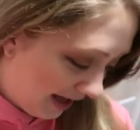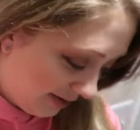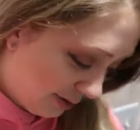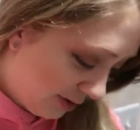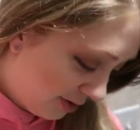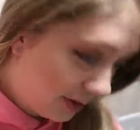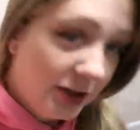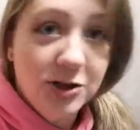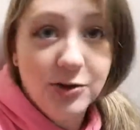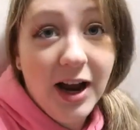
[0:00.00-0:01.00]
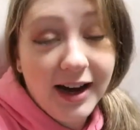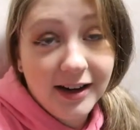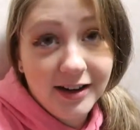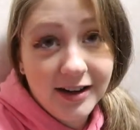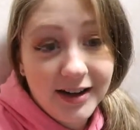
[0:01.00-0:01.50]
and there's laundry in the
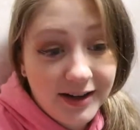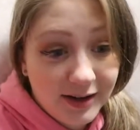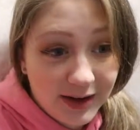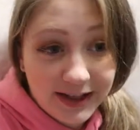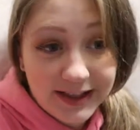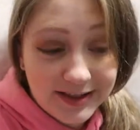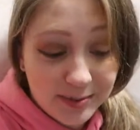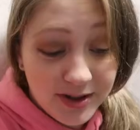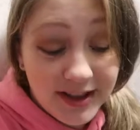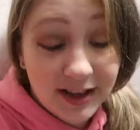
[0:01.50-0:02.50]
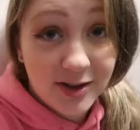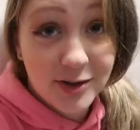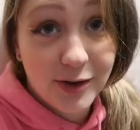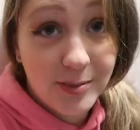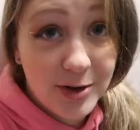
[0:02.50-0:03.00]
dryer, and I need to put that
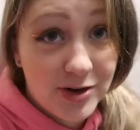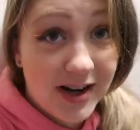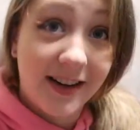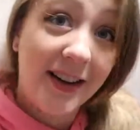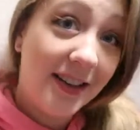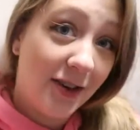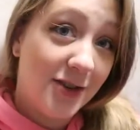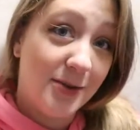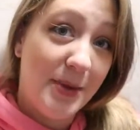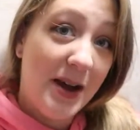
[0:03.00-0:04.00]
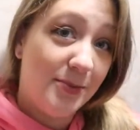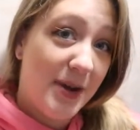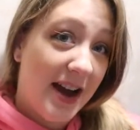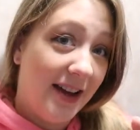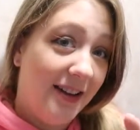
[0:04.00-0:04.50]
laundry from the dryer in laundry mountain
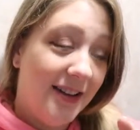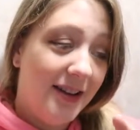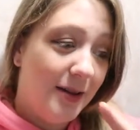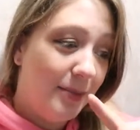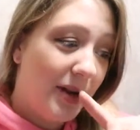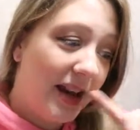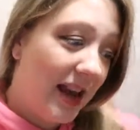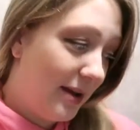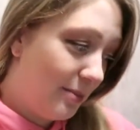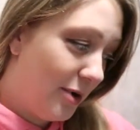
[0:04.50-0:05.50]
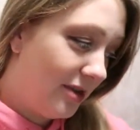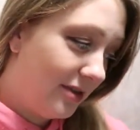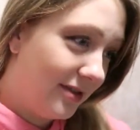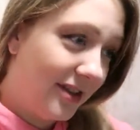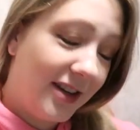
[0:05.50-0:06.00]
pile, but I can't put,
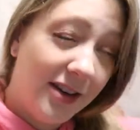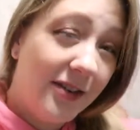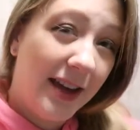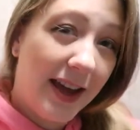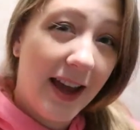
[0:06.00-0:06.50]
you know,